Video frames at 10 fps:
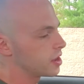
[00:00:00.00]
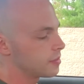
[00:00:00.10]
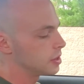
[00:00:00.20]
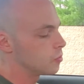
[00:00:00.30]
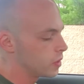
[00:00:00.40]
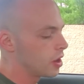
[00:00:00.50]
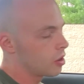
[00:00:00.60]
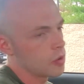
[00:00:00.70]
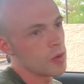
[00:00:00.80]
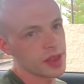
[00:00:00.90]
I mean, we
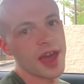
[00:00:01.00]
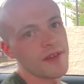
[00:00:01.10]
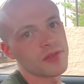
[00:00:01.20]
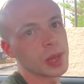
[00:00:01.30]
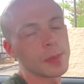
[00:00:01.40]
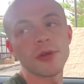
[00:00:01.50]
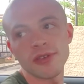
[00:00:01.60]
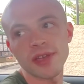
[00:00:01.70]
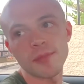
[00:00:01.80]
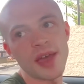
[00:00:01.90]
are going to have to
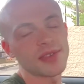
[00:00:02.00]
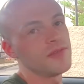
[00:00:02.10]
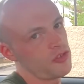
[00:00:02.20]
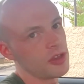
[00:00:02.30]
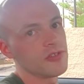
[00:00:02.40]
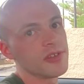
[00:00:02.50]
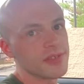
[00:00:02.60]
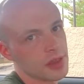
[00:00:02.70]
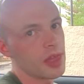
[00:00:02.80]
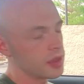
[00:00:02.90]
experience, like, massive
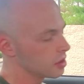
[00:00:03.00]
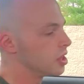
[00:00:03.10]
changes in, like,